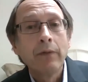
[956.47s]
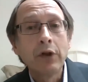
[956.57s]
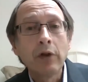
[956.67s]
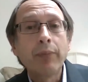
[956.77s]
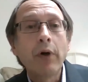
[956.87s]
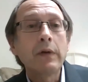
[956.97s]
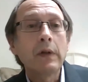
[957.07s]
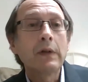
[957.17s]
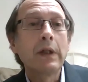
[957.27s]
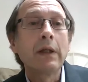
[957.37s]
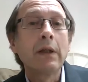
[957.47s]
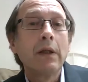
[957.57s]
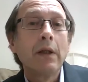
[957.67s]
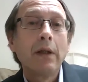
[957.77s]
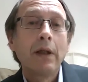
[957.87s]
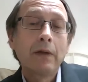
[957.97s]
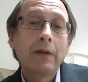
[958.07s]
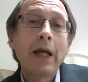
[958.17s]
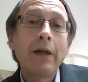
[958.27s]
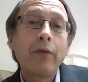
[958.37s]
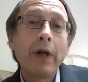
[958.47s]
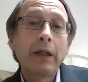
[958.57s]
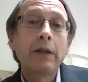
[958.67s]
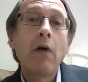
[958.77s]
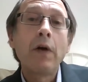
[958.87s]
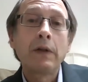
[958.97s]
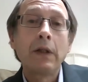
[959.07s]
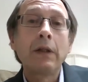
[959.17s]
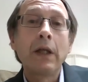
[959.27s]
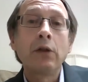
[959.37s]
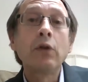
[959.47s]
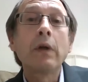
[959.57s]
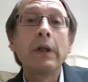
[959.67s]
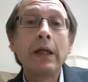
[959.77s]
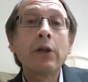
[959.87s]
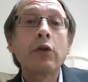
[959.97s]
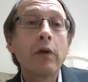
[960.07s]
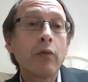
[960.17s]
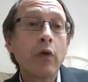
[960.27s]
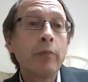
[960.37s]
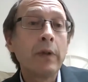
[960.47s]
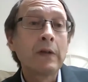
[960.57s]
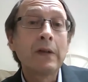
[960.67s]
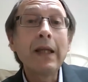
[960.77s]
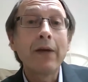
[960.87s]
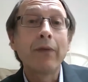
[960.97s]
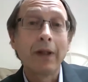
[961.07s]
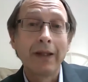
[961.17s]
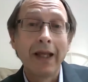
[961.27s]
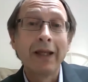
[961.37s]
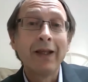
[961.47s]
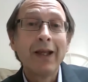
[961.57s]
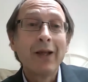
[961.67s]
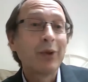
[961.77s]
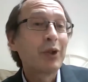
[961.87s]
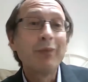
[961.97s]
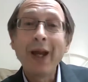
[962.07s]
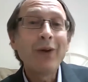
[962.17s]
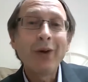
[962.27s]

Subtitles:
Visual processing is kind of recognizing that you can enter a room and see everything, but you may not